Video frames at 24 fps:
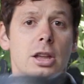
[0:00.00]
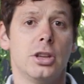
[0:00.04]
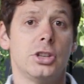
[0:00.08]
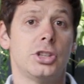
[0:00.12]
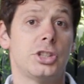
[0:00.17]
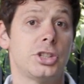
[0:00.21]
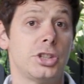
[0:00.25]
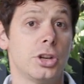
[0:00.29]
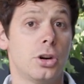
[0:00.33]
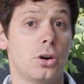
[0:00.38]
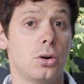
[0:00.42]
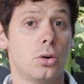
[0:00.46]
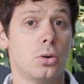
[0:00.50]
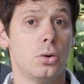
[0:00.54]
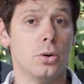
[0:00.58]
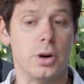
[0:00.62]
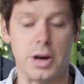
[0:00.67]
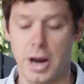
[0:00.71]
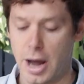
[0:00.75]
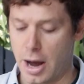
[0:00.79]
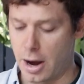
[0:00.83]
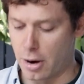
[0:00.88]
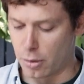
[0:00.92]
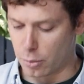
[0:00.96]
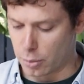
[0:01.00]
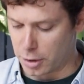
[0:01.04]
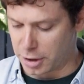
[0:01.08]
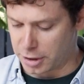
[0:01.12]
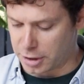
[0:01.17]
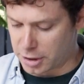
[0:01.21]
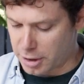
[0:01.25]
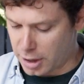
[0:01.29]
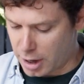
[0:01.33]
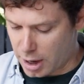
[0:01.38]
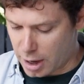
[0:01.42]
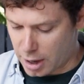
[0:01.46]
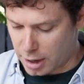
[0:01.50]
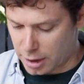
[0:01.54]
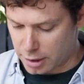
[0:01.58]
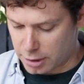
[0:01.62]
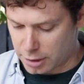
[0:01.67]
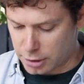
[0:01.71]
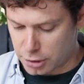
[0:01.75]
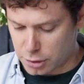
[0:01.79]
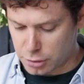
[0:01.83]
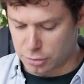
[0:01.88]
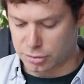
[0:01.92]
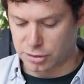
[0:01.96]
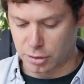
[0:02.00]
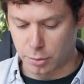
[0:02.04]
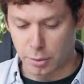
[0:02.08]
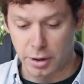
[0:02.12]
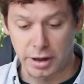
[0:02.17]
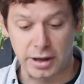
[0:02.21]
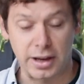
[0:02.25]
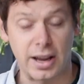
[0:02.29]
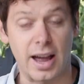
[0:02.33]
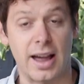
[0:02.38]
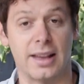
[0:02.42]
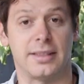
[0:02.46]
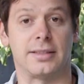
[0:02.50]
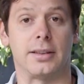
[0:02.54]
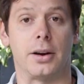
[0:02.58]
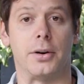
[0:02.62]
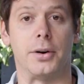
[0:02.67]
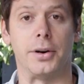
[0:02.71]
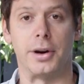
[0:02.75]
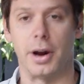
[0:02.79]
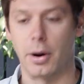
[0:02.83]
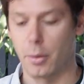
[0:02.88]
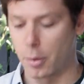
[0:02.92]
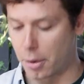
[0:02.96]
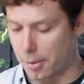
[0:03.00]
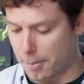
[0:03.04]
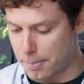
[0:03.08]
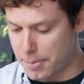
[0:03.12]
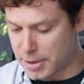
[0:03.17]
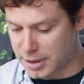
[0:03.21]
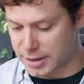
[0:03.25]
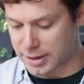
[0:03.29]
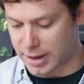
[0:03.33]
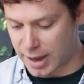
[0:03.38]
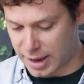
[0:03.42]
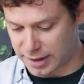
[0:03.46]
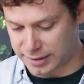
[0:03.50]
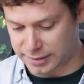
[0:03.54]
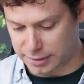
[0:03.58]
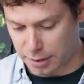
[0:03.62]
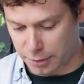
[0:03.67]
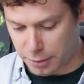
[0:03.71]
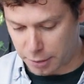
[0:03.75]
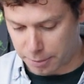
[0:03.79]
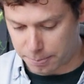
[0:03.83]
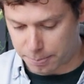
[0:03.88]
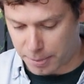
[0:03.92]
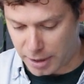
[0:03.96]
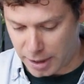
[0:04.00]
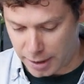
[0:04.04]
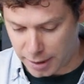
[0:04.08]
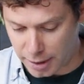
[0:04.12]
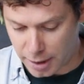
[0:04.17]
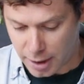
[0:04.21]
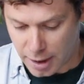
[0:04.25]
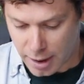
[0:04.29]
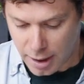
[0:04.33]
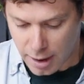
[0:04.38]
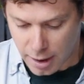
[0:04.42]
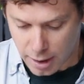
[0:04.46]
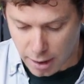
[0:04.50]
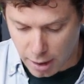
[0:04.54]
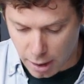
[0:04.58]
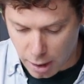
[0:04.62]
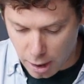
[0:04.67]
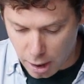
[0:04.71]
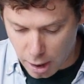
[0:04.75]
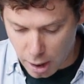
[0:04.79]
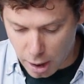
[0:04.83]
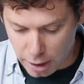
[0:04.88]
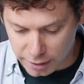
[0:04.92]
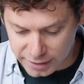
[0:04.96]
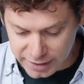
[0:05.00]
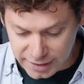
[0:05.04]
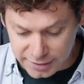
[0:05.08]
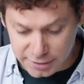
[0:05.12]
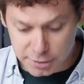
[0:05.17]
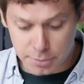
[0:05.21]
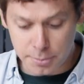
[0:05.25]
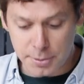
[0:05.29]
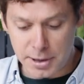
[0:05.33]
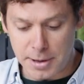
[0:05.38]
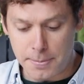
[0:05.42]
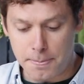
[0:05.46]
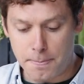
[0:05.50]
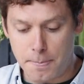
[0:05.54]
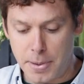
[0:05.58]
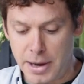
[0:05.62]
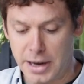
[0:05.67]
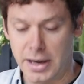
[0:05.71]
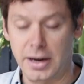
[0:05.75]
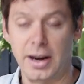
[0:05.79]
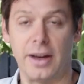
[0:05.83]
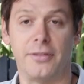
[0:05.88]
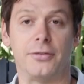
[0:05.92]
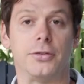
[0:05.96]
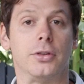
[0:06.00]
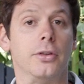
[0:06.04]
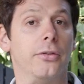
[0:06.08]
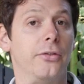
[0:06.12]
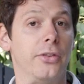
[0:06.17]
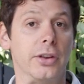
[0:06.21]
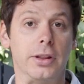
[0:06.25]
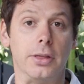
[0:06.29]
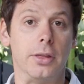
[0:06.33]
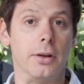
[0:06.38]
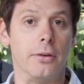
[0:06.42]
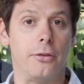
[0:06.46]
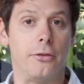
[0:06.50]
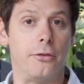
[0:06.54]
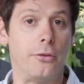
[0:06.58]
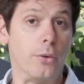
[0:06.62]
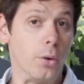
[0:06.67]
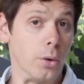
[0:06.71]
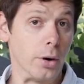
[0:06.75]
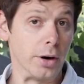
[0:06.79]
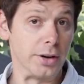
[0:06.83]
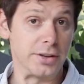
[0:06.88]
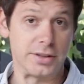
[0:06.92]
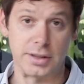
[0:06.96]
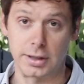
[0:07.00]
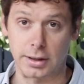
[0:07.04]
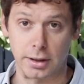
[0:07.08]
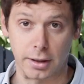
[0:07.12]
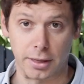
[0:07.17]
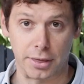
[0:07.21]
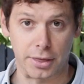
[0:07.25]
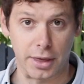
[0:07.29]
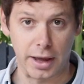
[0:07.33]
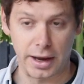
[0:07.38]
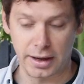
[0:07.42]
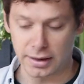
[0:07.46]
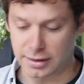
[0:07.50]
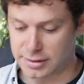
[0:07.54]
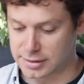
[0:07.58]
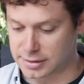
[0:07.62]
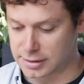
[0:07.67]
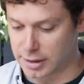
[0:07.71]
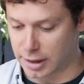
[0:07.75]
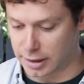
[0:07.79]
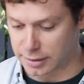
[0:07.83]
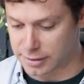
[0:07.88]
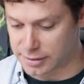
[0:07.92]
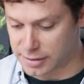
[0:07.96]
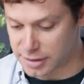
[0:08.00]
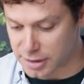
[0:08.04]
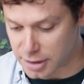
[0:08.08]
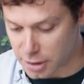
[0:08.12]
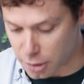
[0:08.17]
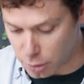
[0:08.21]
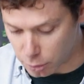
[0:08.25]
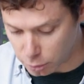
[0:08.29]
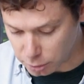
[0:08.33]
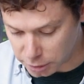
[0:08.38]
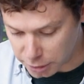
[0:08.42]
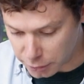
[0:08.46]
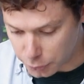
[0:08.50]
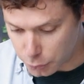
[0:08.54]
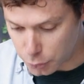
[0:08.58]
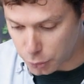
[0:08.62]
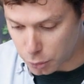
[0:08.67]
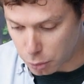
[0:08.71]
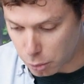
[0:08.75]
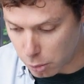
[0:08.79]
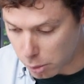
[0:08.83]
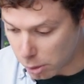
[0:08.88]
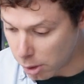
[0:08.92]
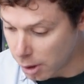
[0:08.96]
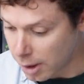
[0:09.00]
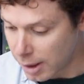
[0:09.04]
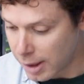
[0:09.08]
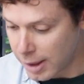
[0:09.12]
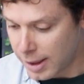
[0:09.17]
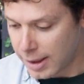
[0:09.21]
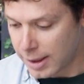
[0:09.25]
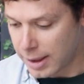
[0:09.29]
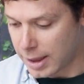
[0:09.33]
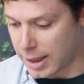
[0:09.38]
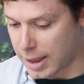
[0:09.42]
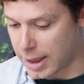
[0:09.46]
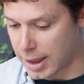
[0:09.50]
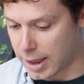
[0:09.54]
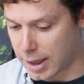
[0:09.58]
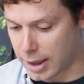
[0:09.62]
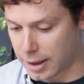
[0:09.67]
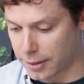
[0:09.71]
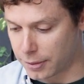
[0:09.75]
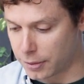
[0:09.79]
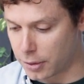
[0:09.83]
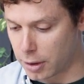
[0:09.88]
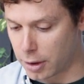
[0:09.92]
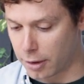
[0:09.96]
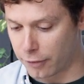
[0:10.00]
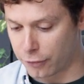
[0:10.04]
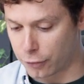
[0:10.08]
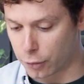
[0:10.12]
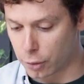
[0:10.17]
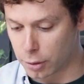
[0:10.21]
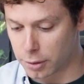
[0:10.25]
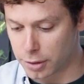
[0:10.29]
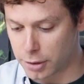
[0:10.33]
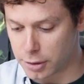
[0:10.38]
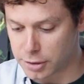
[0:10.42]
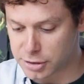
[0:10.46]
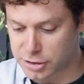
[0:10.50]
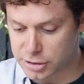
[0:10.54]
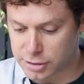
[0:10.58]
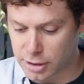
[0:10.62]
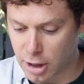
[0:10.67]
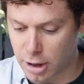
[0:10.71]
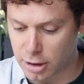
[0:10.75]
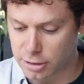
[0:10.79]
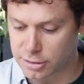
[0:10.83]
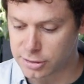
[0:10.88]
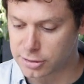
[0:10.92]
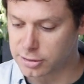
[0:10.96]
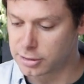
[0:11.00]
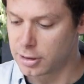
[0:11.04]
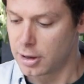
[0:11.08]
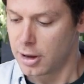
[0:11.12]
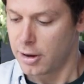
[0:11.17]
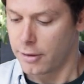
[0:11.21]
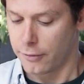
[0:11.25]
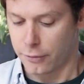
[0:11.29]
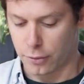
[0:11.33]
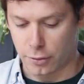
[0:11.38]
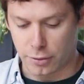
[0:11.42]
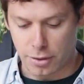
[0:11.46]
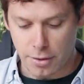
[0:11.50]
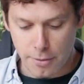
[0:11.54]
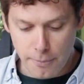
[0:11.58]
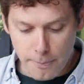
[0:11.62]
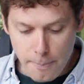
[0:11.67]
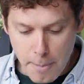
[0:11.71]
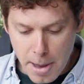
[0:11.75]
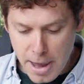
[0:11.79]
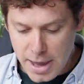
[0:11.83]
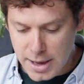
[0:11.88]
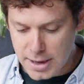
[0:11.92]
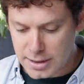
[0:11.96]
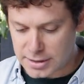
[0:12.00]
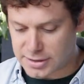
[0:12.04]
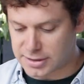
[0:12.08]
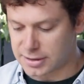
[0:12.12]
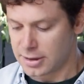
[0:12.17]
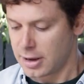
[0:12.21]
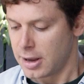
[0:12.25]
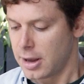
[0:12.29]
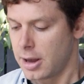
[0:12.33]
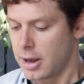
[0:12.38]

So now we're gonna use our cast iron, our big cast iron pan. It has to be big enough to fit the 4 chicken thighs. That's the only rule. And for the sauce, for the base,